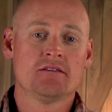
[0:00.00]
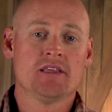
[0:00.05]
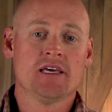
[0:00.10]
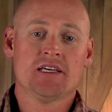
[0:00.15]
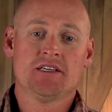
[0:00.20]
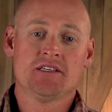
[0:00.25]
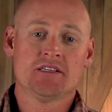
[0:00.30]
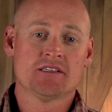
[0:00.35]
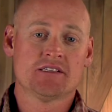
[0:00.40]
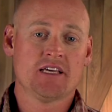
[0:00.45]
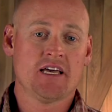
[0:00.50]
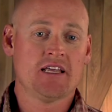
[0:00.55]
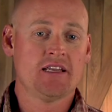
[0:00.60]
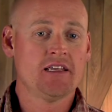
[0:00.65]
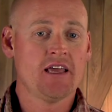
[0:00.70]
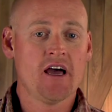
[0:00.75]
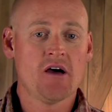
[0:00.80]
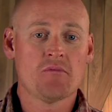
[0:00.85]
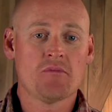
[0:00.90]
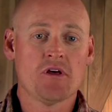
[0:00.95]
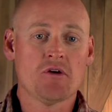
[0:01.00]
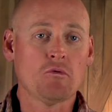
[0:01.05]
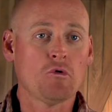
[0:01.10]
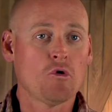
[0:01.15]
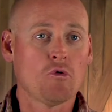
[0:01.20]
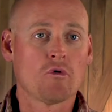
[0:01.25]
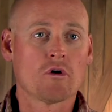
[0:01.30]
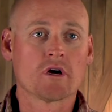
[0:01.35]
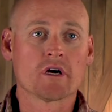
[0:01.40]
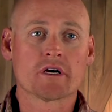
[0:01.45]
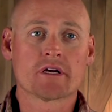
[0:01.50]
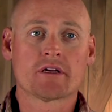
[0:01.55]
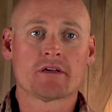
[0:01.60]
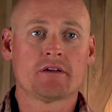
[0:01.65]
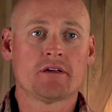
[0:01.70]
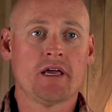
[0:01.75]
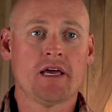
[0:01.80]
they just said, yep, it will work,